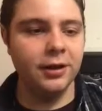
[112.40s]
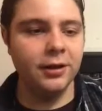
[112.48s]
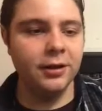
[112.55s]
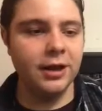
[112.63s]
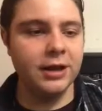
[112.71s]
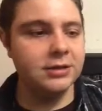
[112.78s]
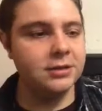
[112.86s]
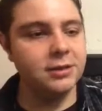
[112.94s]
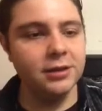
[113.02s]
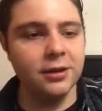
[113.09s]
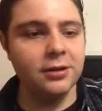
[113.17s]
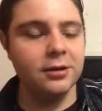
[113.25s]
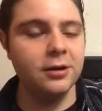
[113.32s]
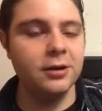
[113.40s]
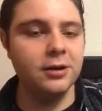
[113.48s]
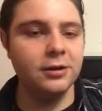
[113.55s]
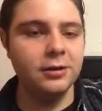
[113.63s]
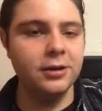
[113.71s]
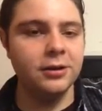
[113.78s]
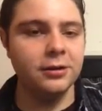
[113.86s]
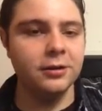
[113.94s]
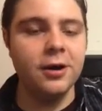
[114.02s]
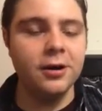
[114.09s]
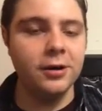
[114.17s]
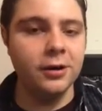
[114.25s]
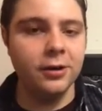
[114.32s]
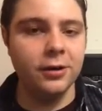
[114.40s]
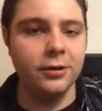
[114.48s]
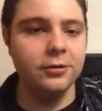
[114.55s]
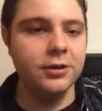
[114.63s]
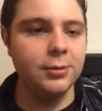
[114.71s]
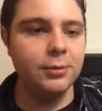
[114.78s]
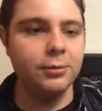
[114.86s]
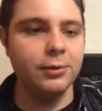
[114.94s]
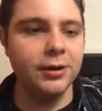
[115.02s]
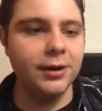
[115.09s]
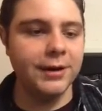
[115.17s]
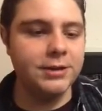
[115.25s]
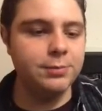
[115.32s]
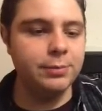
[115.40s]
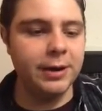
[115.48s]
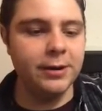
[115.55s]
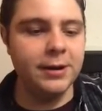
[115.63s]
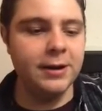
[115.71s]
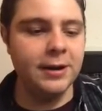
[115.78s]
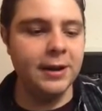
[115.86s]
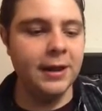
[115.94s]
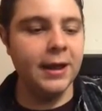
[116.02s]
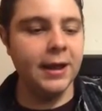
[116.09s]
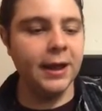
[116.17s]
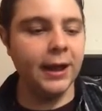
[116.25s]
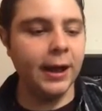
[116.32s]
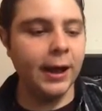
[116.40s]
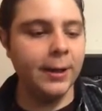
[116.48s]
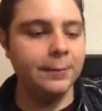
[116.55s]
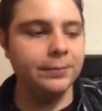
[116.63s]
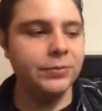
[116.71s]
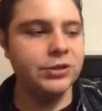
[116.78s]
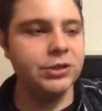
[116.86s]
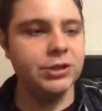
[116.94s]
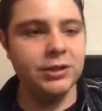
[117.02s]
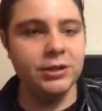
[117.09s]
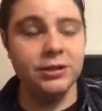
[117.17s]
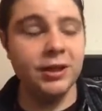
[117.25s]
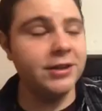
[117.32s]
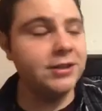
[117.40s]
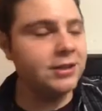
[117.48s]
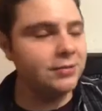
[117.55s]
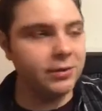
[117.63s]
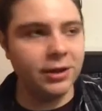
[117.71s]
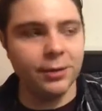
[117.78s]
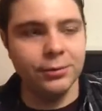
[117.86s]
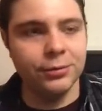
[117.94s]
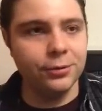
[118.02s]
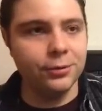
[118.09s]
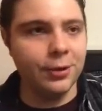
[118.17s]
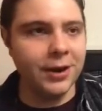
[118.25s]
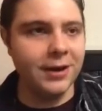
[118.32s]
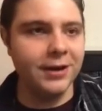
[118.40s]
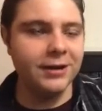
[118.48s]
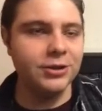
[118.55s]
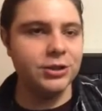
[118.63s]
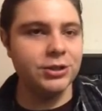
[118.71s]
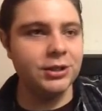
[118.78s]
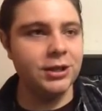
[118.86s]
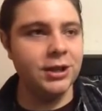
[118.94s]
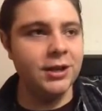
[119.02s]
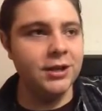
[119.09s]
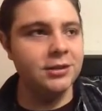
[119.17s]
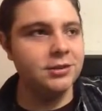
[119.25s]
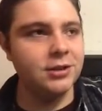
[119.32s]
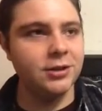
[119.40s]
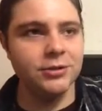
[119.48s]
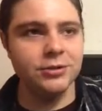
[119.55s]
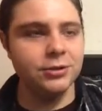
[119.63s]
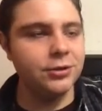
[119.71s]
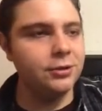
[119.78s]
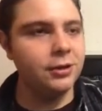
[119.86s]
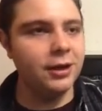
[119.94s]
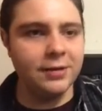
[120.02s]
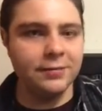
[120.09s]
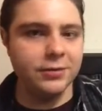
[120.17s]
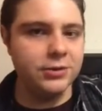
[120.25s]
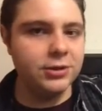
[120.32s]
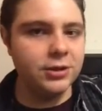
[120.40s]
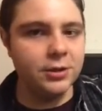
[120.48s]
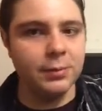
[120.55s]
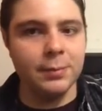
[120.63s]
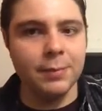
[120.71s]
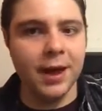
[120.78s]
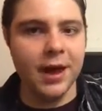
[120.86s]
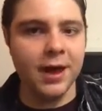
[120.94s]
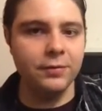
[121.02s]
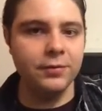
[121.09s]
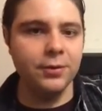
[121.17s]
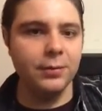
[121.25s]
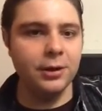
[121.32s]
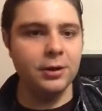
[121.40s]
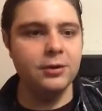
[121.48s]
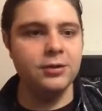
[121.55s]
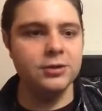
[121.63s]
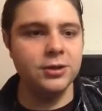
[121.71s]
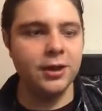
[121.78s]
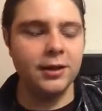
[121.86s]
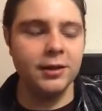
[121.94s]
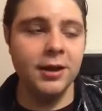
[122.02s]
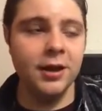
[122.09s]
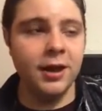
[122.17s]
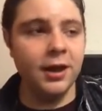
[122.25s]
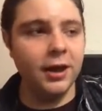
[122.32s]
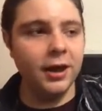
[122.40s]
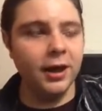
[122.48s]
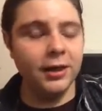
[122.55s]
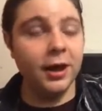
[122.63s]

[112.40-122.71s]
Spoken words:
has to let her daughter go, Deborah Winger gets married. She doesn't even come to her wedding. She tells her, "Your life is gonna be bad if you marry this guy." The